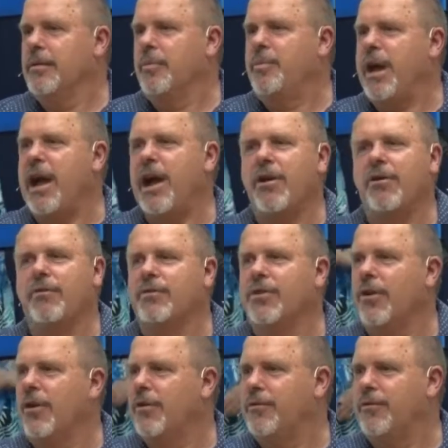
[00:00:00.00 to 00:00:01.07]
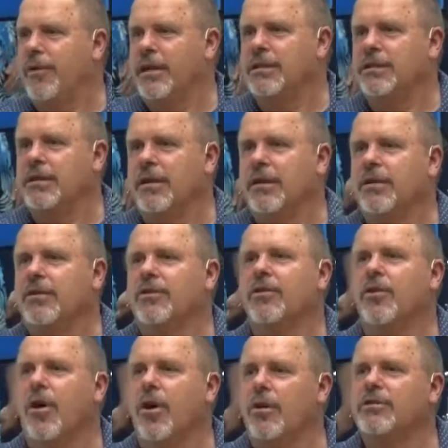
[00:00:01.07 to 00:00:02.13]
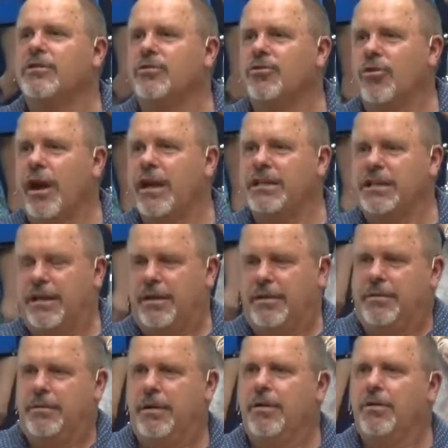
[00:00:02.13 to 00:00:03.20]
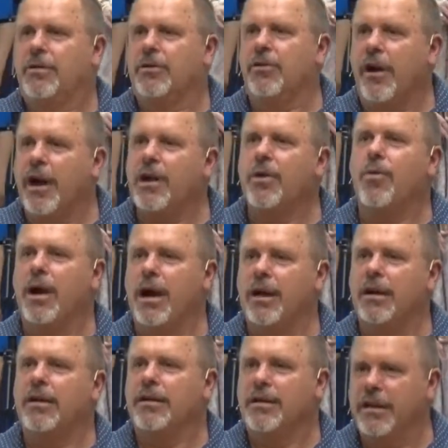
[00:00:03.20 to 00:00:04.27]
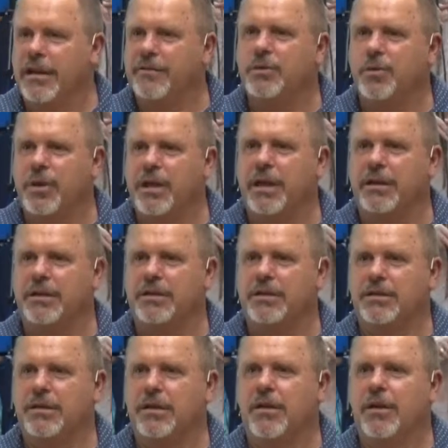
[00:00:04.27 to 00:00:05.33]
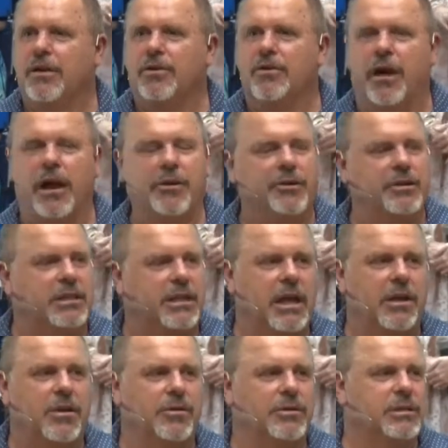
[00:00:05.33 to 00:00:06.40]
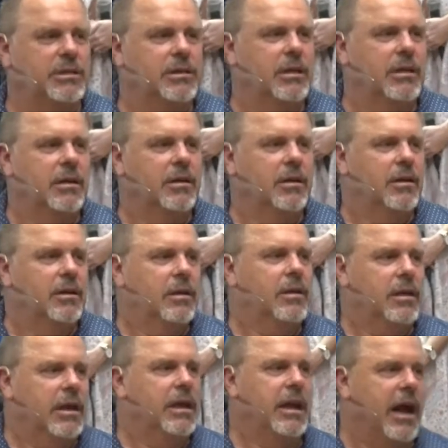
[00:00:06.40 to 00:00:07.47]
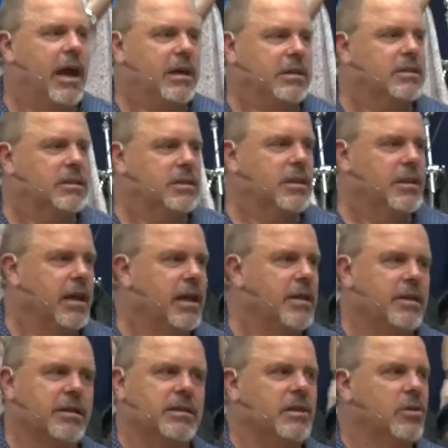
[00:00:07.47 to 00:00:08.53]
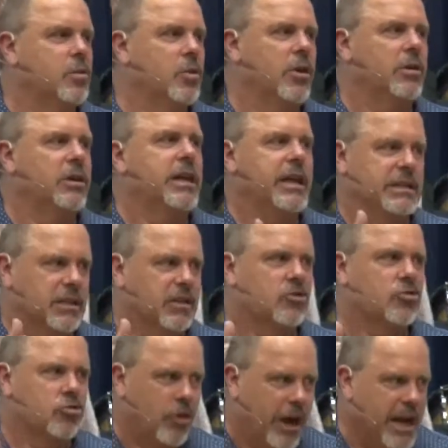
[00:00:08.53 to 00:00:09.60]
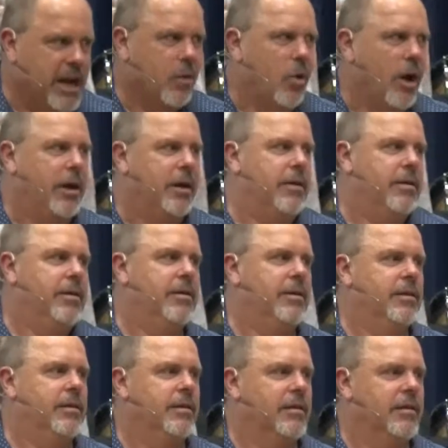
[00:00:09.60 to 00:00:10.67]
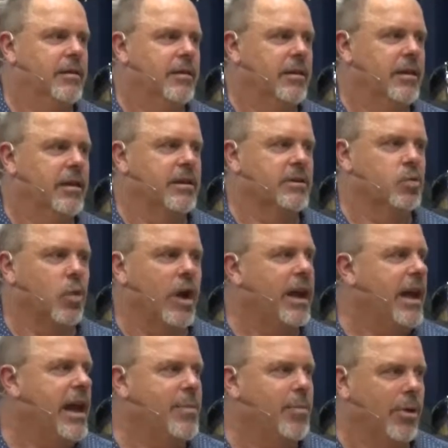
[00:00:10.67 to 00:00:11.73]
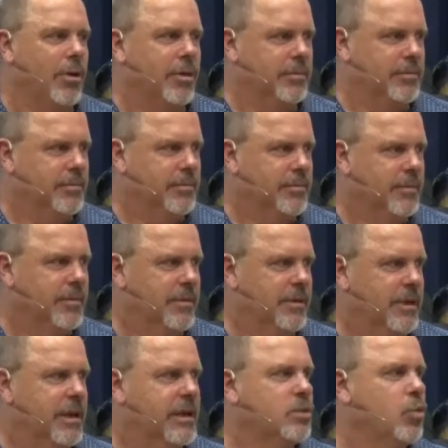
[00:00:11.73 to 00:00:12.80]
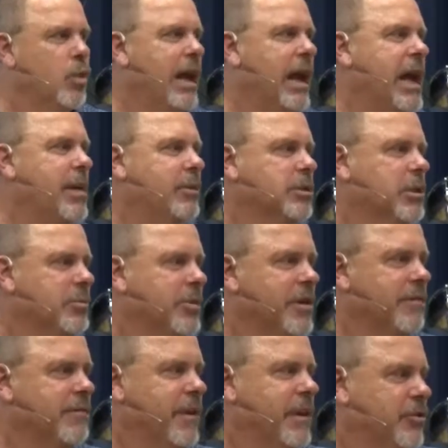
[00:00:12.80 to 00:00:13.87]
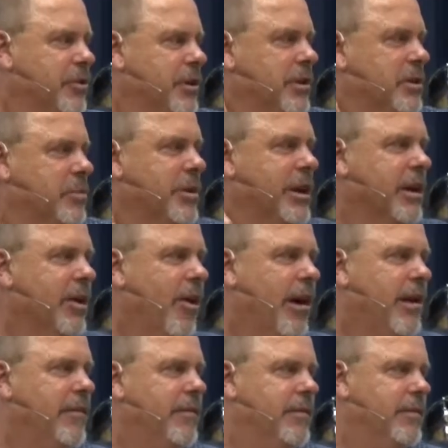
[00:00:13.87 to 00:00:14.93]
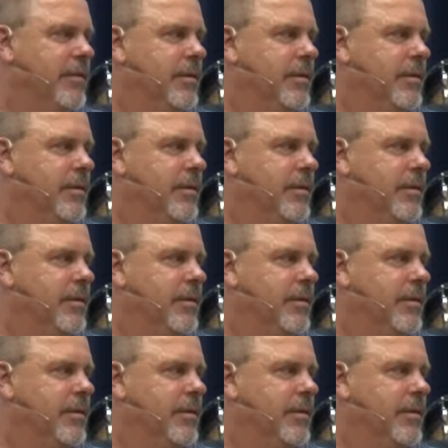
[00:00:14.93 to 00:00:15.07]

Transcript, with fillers: The power of God, friends. God is greater. The greater one lives within us. Greater is he who is in us than he that is in the world. He is a greater one. He is well able. He is well able to bring victory and to bring life.